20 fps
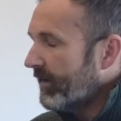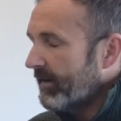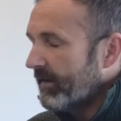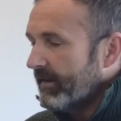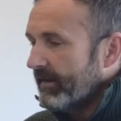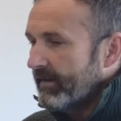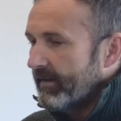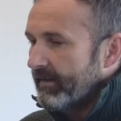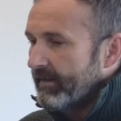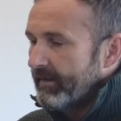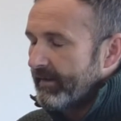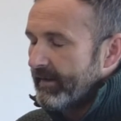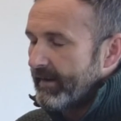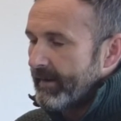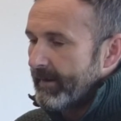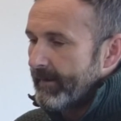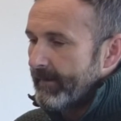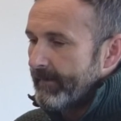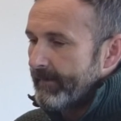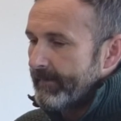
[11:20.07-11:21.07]

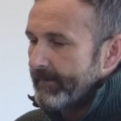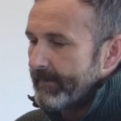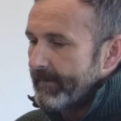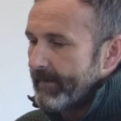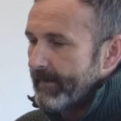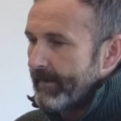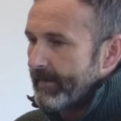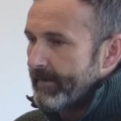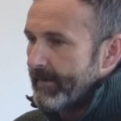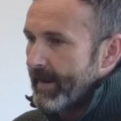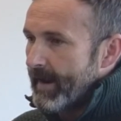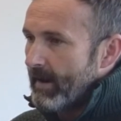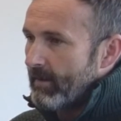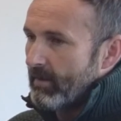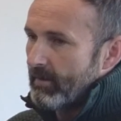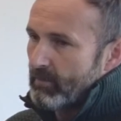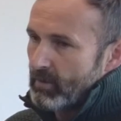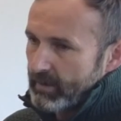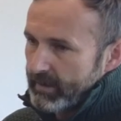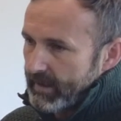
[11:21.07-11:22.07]
and now
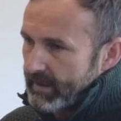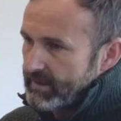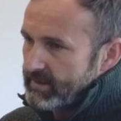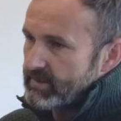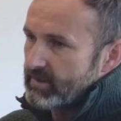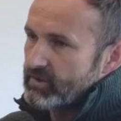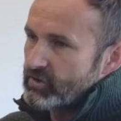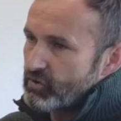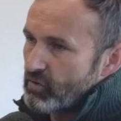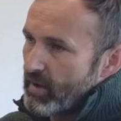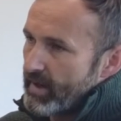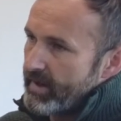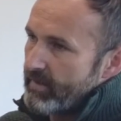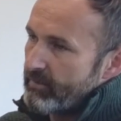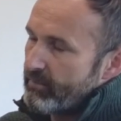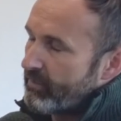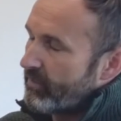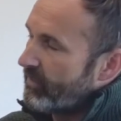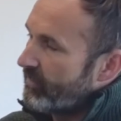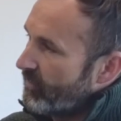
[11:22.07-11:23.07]
I'm looking to try and
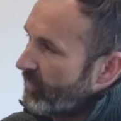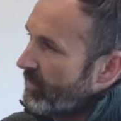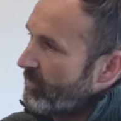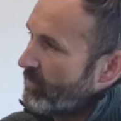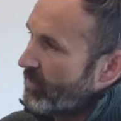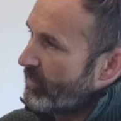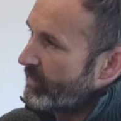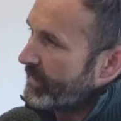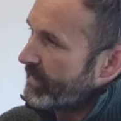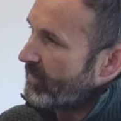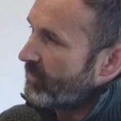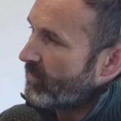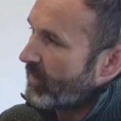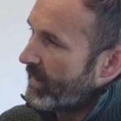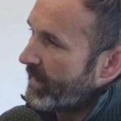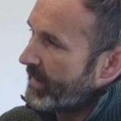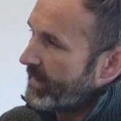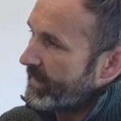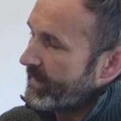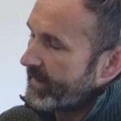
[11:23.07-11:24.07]
improve Wimborne in a
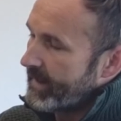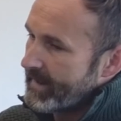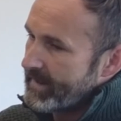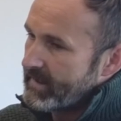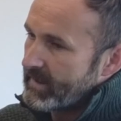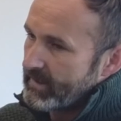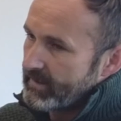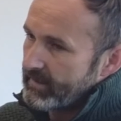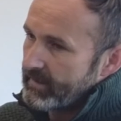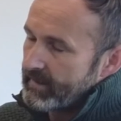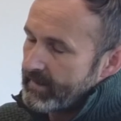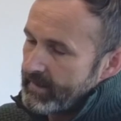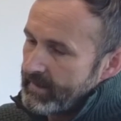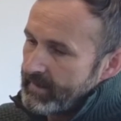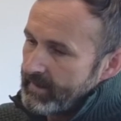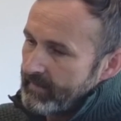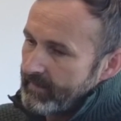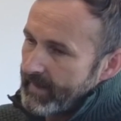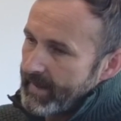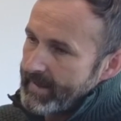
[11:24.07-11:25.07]
way that
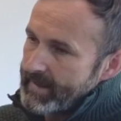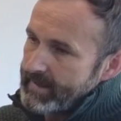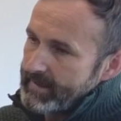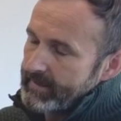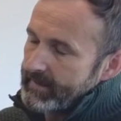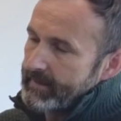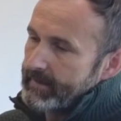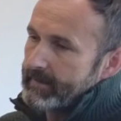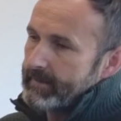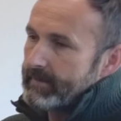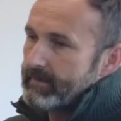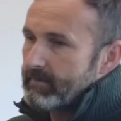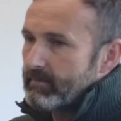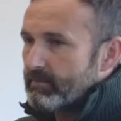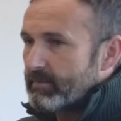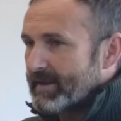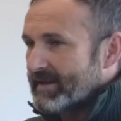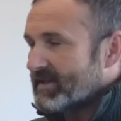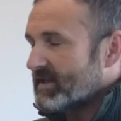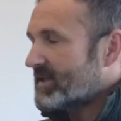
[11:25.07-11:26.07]
they can
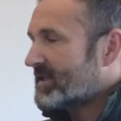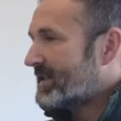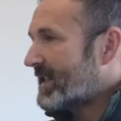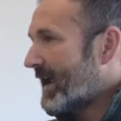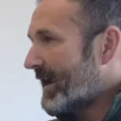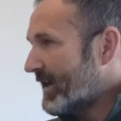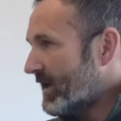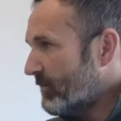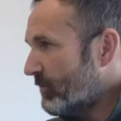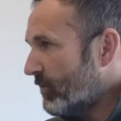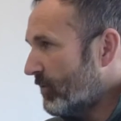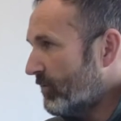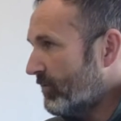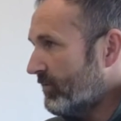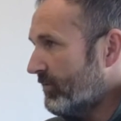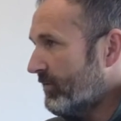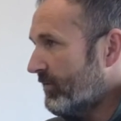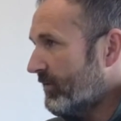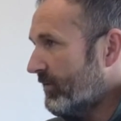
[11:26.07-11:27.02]
be sustainable